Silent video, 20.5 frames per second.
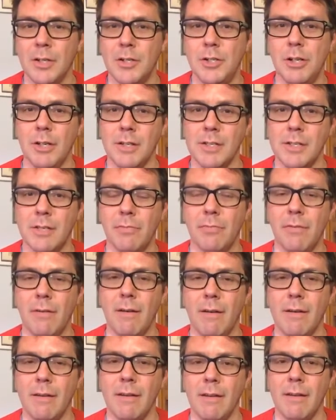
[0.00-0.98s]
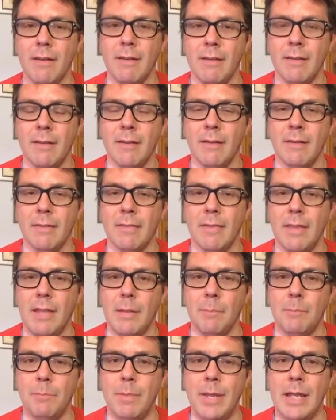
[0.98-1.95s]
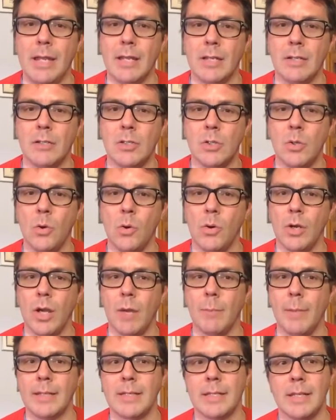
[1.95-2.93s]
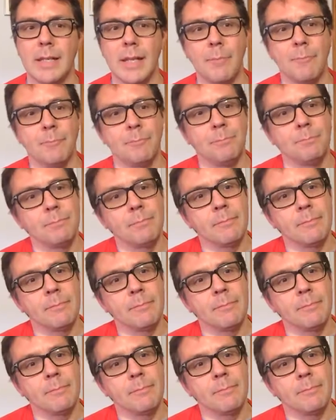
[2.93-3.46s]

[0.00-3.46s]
justify the big tour coming to them.